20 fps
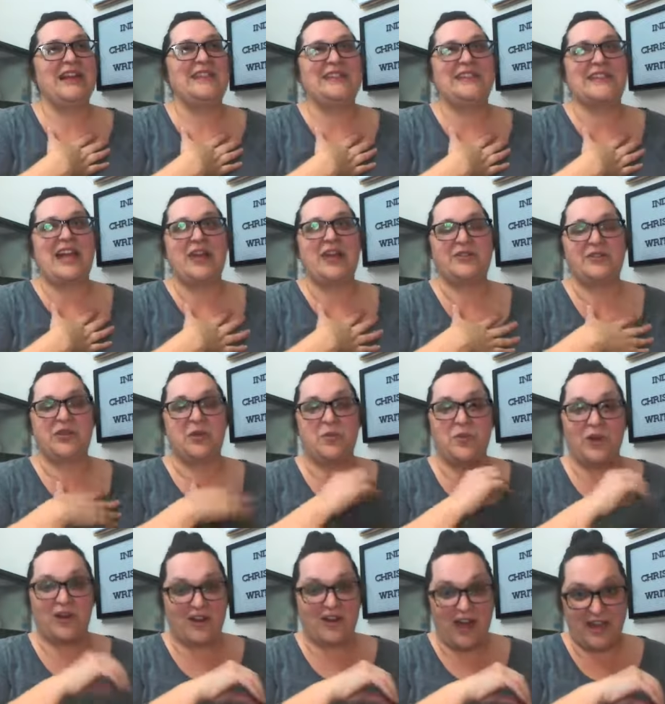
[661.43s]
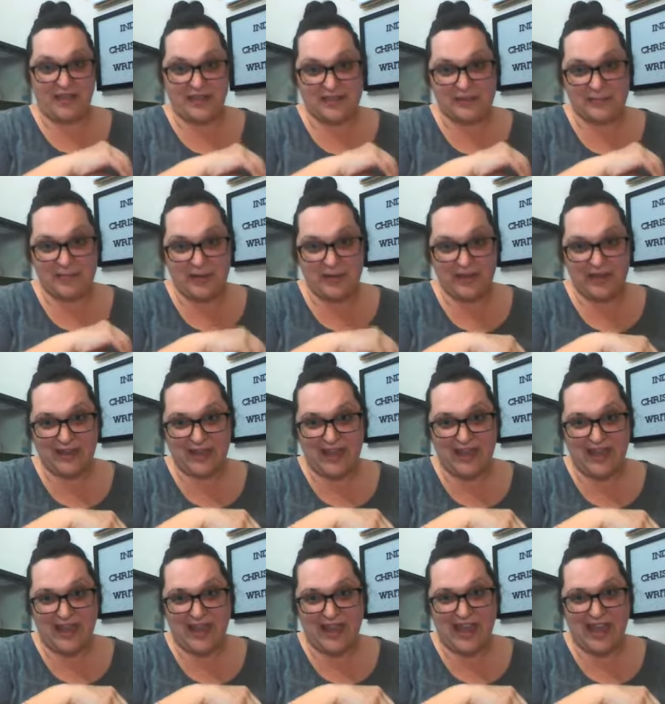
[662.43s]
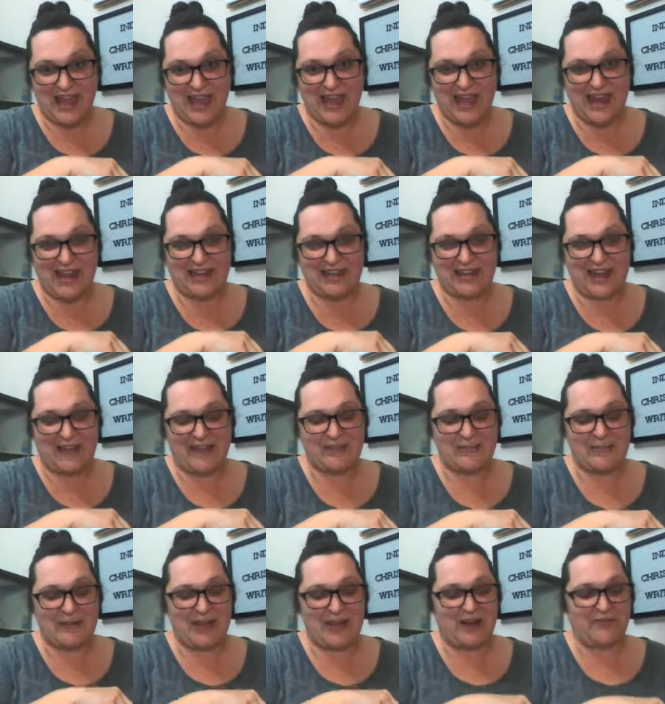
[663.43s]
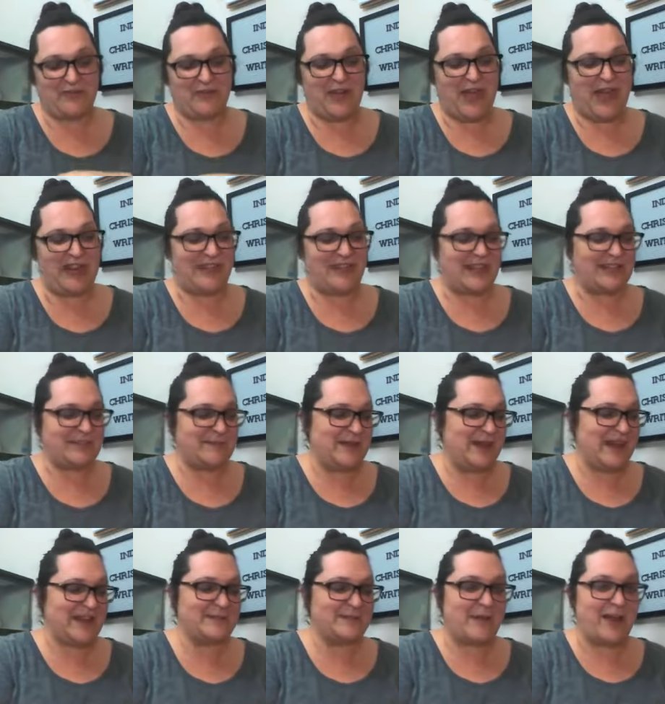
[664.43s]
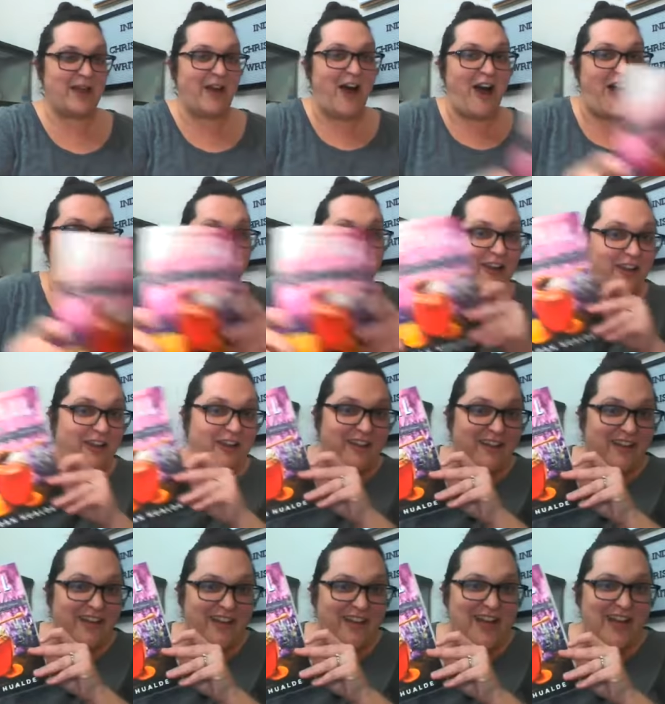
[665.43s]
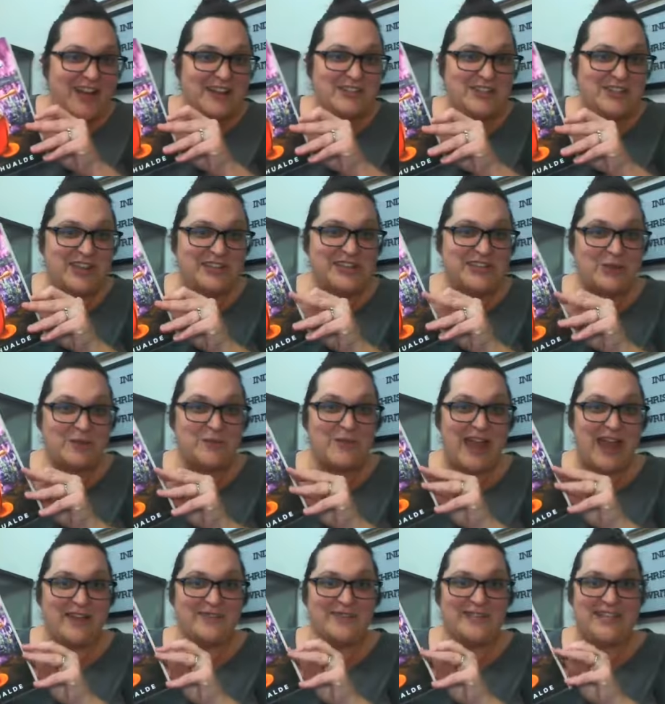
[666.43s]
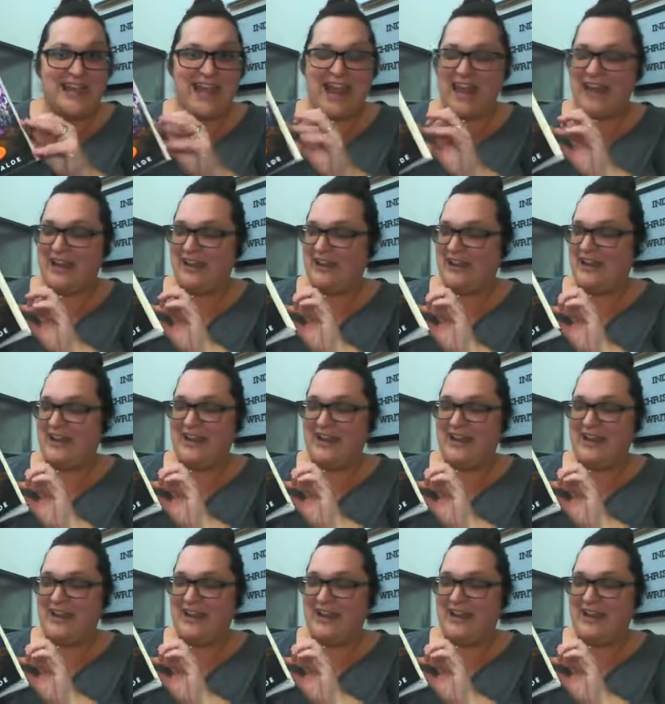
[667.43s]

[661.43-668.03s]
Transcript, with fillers: desire to work on this book and I have to be careful. And that's because my ARC just arrived today.